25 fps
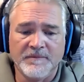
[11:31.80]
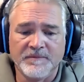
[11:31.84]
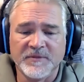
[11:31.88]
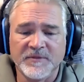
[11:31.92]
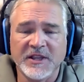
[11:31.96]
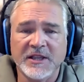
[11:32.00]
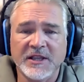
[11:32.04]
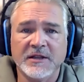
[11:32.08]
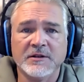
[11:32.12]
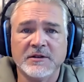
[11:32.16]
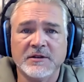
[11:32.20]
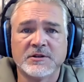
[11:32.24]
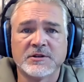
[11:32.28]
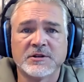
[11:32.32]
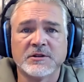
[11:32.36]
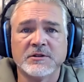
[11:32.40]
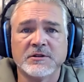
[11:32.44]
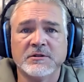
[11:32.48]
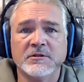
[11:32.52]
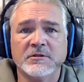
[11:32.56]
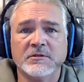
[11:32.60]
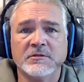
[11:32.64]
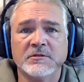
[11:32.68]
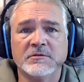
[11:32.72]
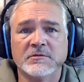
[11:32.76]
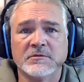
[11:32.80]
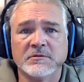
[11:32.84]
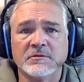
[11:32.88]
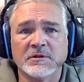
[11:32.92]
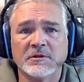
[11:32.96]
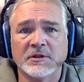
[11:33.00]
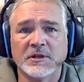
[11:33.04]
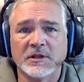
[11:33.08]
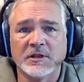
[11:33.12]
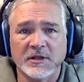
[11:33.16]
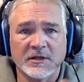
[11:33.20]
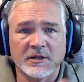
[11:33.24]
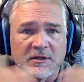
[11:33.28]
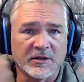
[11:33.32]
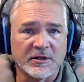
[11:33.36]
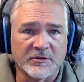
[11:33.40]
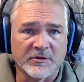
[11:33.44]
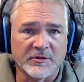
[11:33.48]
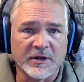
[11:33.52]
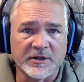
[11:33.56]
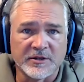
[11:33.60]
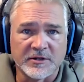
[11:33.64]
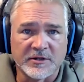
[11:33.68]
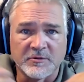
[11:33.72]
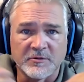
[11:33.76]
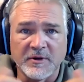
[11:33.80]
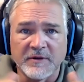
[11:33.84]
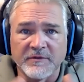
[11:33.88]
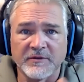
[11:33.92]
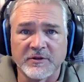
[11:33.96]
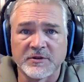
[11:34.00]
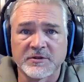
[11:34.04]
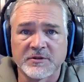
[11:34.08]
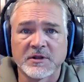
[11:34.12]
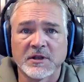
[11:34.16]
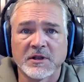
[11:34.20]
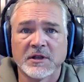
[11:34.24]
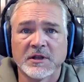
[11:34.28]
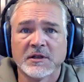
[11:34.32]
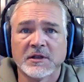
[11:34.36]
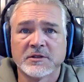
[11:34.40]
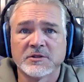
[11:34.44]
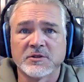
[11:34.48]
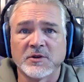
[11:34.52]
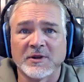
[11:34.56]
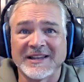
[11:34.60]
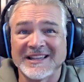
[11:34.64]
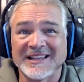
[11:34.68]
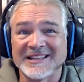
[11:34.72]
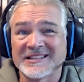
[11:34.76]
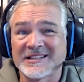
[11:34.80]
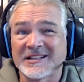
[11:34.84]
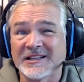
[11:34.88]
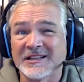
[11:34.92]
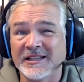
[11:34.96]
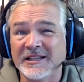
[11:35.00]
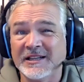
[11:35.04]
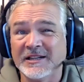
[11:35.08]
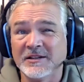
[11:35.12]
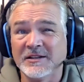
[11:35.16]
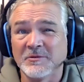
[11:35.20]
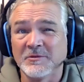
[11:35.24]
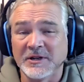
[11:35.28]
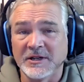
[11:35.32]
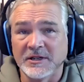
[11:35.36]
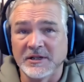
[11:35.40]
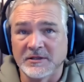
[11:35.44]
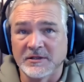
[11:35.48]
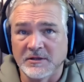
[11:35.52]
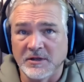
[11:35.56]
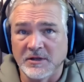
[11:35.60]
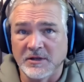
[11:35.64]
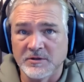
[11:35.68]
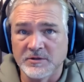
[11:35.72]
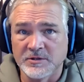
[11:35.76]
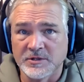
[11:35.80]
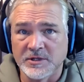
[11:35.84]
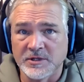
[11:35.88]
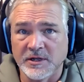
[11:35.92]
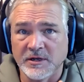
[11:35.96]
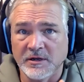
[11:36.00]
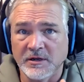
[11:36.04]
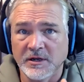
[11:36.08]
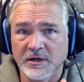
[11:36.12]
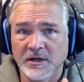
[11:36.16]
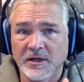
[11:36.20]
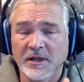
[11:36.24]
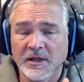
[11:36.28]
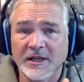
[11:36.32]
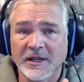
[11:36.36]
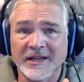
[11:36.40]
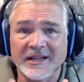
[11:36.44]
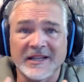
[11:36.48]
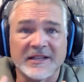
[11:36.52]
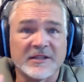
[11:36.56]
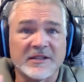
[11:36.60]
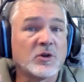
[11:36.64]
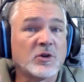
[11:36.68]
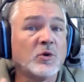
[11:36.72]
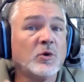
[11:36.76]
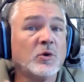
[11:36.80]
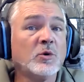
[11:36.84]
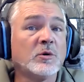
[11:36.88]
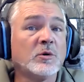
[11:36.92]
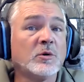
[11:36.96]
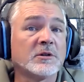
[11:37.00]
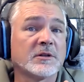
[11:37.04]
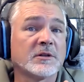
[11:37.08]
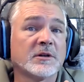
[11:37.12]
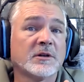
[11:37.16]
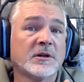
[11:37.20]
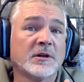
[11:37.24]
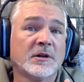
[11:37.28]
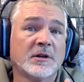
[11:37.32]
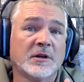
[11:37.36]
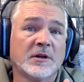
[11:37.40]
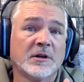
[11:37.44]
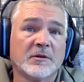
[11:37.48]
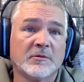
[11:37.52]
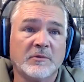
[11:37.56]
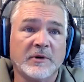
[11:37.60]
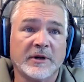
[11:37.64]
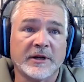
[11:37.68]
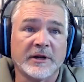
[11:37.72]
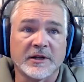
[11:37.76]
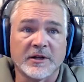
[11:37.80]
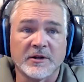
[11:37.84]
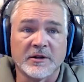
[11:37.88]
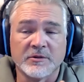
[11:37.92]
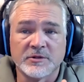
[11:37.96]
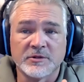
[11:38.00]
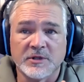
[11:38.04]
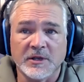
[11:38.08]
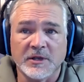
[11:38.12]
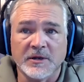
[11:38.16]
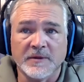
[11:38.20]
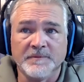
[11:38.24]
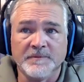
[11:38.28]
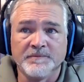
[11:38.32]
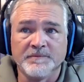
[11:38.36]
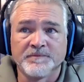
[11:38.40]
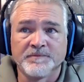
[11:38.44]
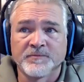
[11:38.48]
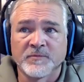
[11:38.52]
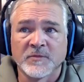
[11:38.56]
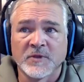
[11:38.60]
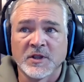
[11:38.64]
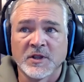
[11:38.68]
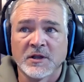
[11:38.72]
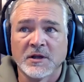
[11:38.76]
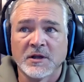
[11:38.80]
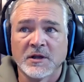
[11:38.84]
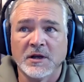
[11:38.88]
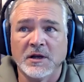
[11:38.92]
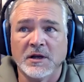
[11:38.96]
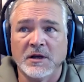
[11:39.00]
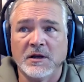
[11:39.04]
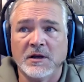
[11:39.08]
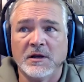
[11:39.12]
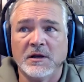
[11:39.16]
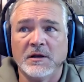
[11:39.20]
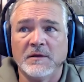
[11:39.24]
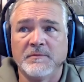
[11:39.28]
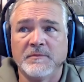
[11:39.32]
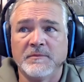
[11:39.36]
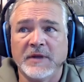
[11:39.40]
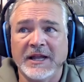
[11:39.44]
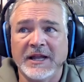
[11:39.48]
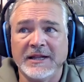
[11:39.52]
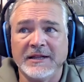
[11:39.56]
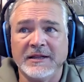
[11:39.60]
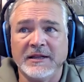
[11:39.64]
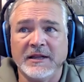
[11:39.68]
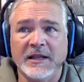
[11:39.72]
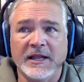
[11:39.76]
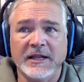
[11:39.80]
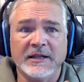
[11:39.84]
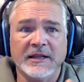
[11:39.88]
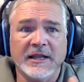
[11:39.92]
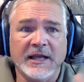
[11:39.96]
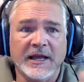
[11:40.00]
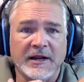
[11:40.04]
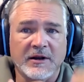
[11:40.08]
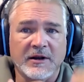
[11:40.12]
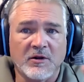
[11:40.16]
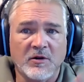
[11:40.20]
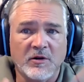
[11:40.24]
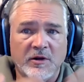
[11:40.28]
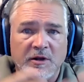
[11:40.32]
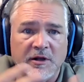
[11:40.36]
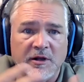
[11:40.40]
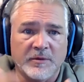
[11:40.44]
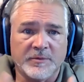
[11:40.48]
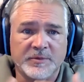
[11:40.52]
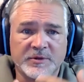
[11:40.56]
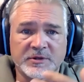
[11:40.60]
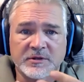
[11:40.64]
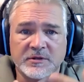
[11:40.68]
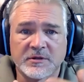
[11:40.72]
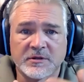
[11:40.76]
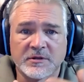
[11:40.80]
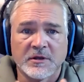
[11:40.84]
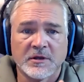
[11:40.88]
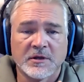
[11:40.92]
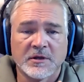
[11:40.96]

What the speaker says: into the creeks and rivers. So it gets cleaned when it goes there. It gets cooled when it goes there. And that all helps